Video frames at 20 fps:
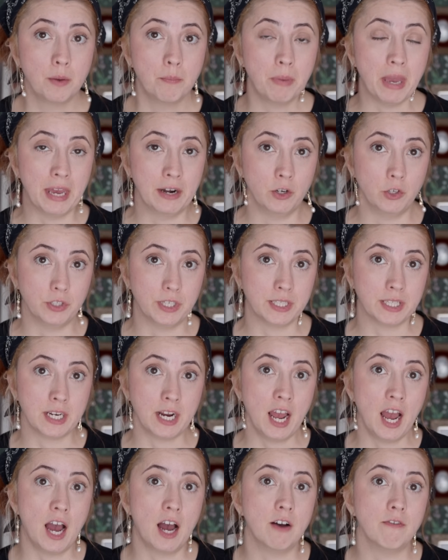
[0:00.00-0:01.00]
panel
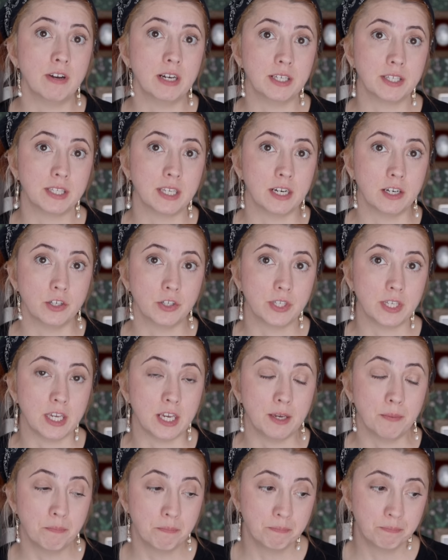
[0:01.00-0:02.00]
doesn't have a center
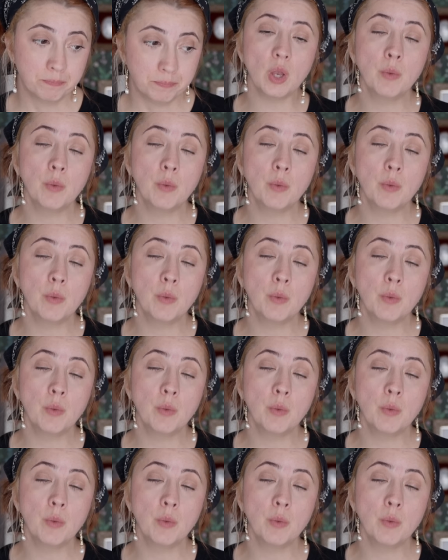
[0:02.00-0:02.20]
seam,